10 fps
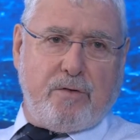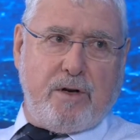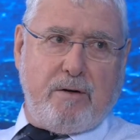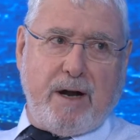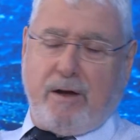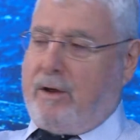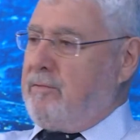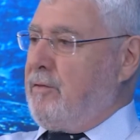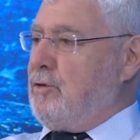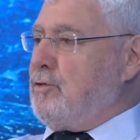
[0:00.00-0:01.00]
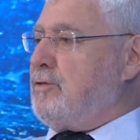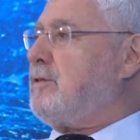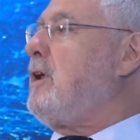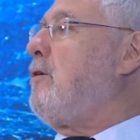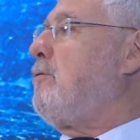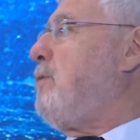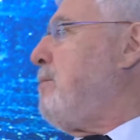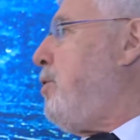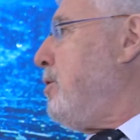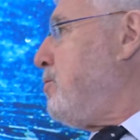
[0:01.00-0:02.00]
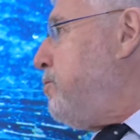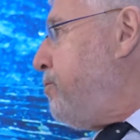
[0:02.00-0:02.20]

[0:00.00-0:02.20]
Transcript: Iraqi refugees, now 1.2